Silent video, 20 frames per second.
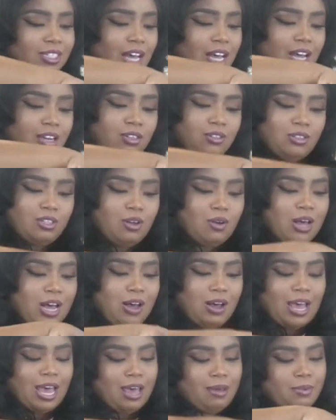Y'all don't know
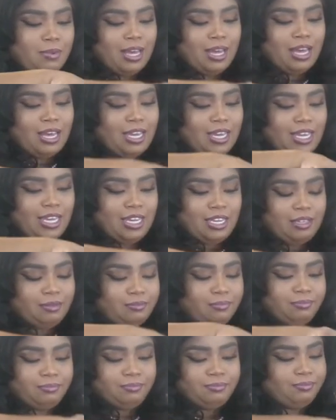how happy I
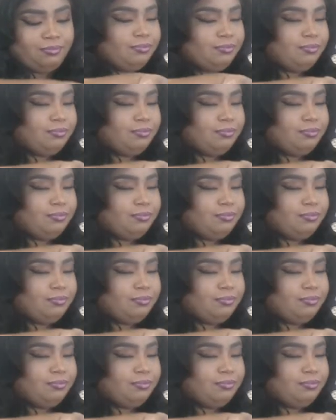am.